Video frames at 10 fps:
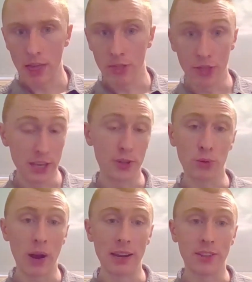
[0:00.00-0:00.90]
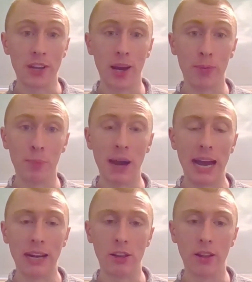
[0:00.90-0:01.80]
This is right at the top of the
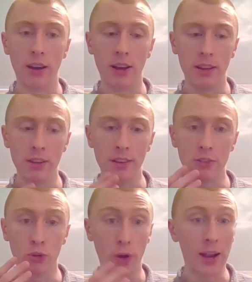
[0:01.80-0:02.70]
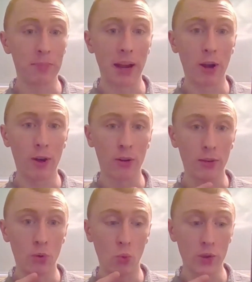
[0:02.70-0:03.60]
pile. Greg
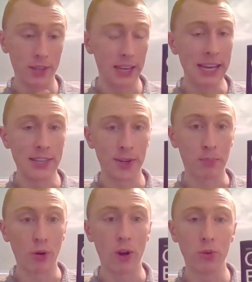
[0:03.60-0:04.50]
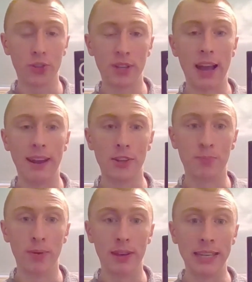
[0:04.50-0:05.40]
Bear was a decent prose
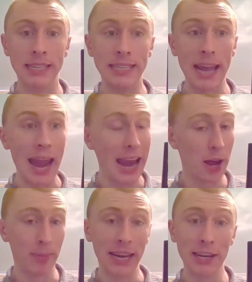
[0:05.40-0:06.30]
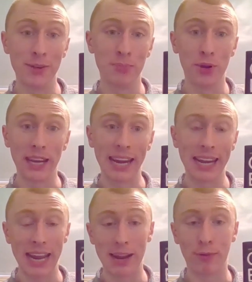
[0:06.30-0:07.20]
stylist, but damn, he didn't put
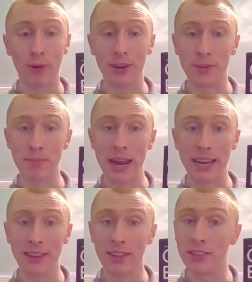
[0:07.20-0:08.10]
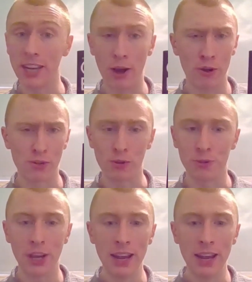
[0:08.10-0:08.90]
any effort into making these characters